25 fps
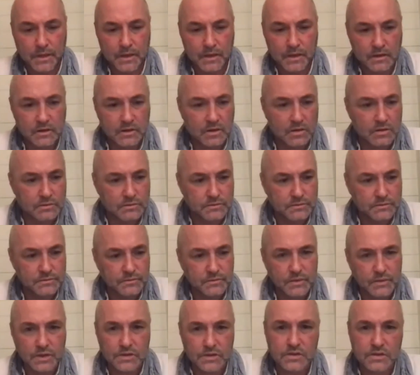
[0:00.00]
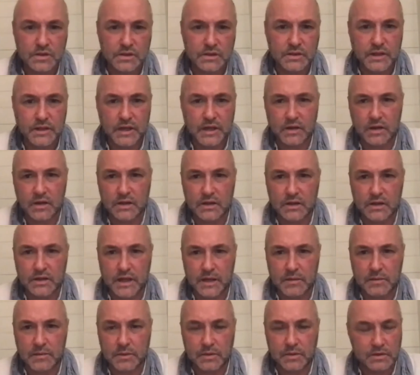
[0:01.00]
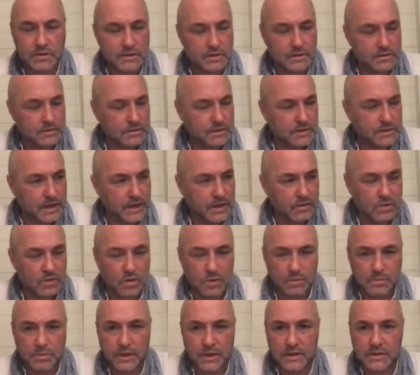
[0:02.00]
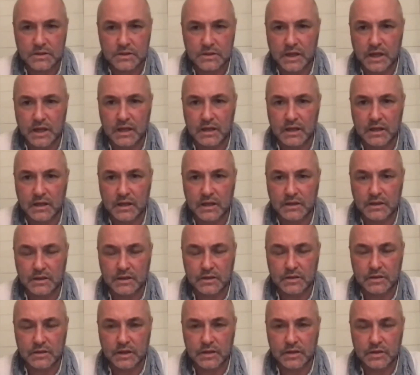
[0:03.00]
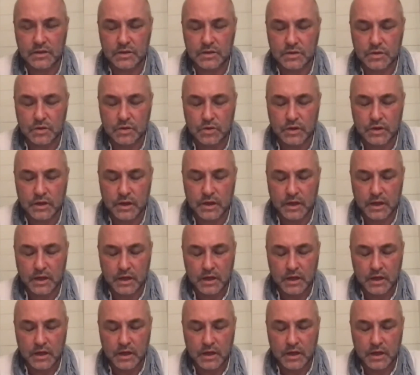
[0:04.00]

you know, they're sitting down at a table in a town called Beit Jala and they're telling a story,